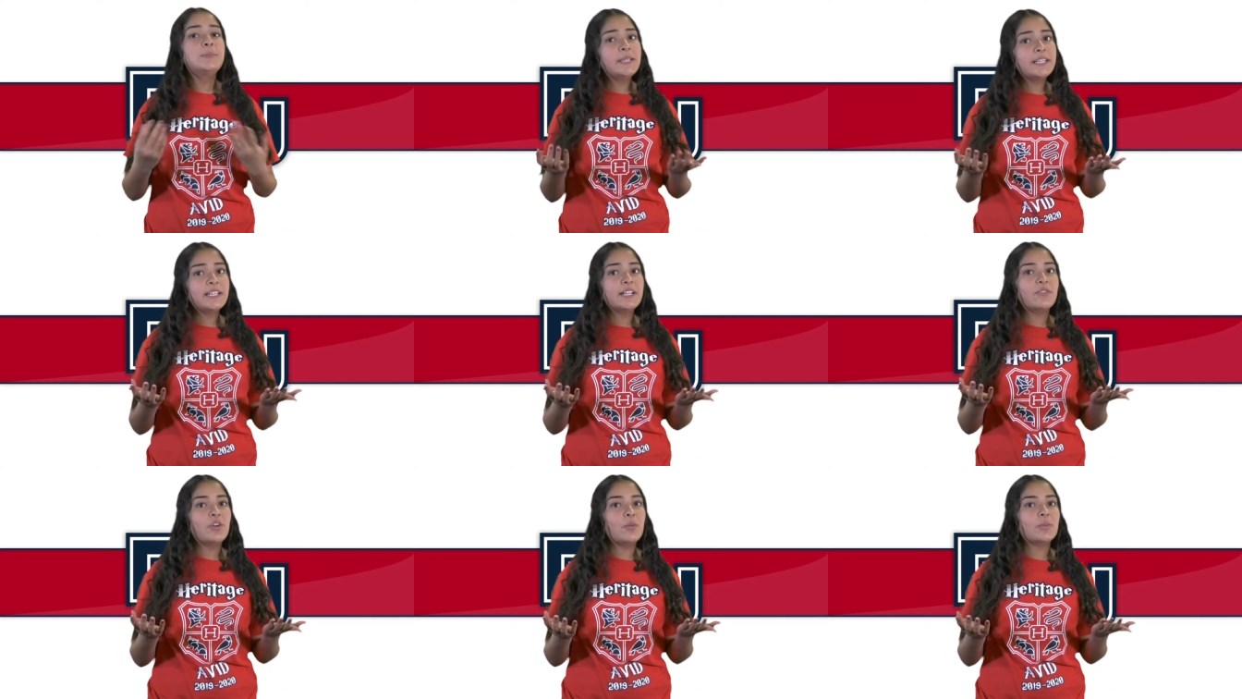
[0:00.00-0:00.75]
Speaking
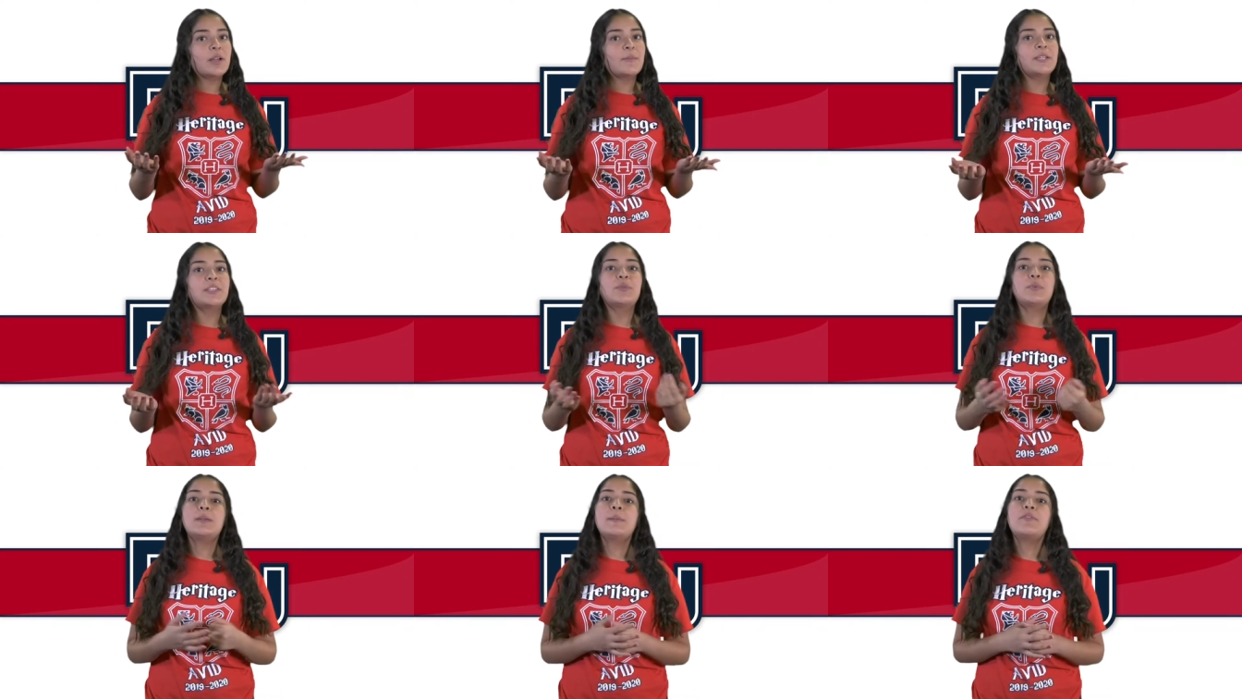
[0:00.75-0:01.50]
of homecoming,
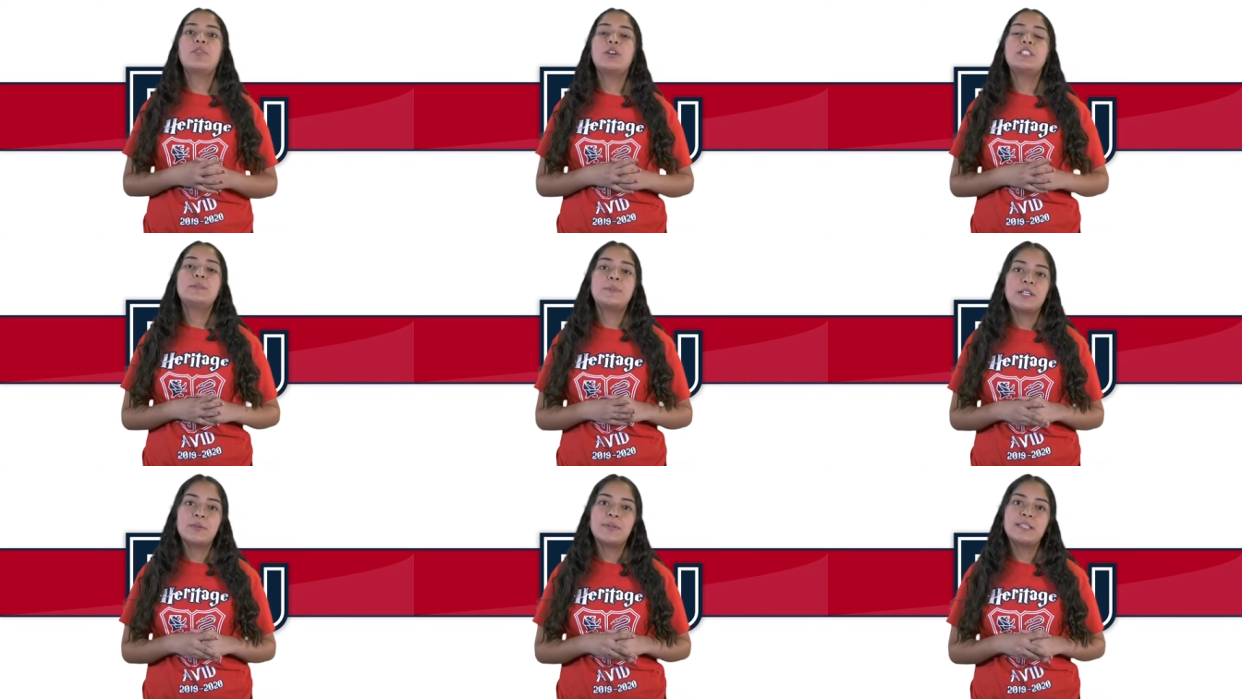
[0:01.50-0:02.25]
the week before is
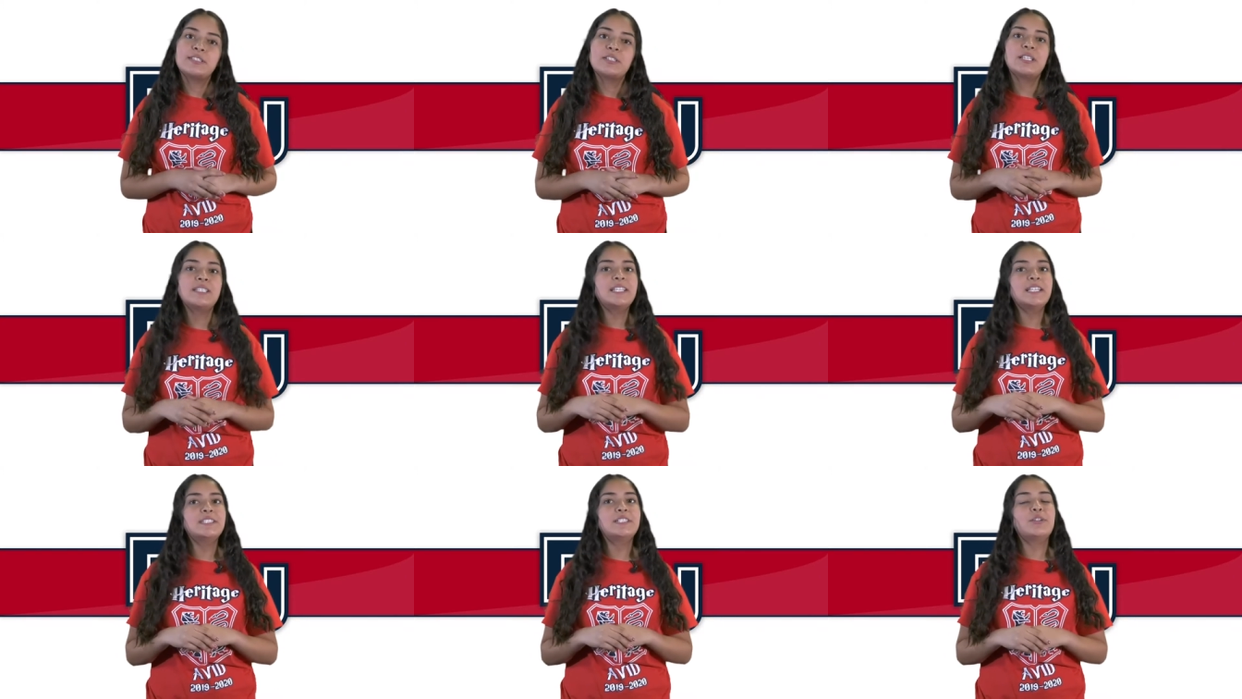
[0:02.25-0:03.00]
Spirit Week, so let's
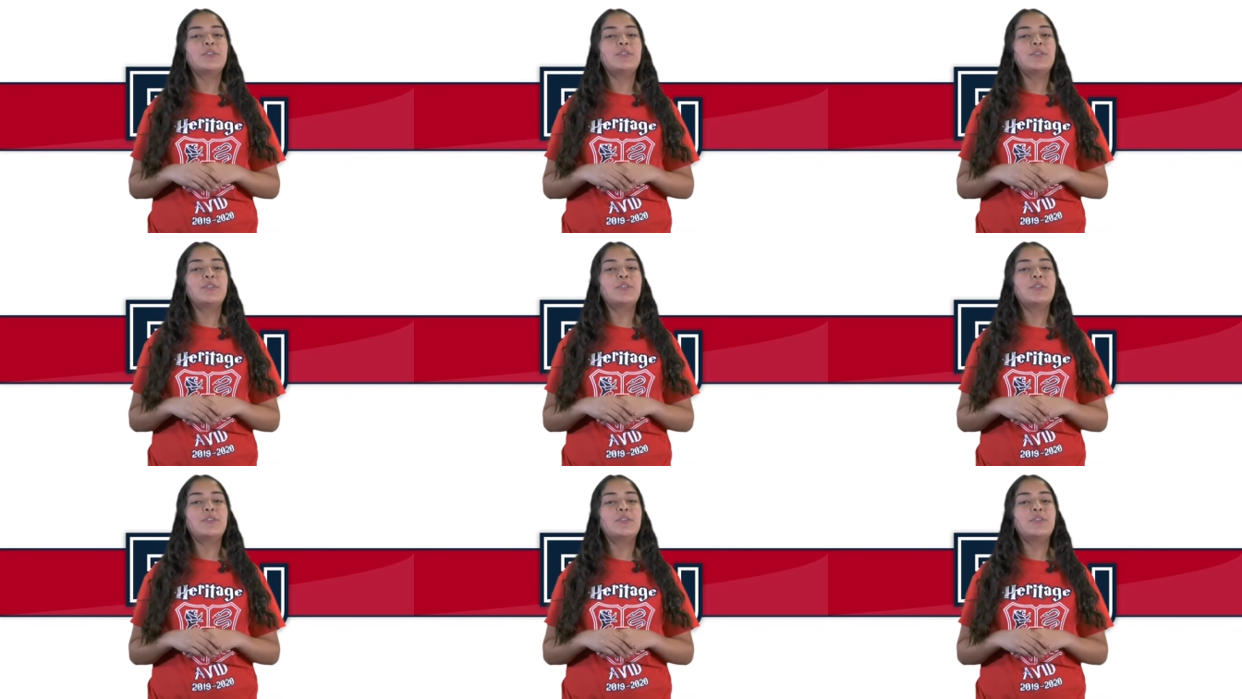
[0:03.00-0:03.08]
hand it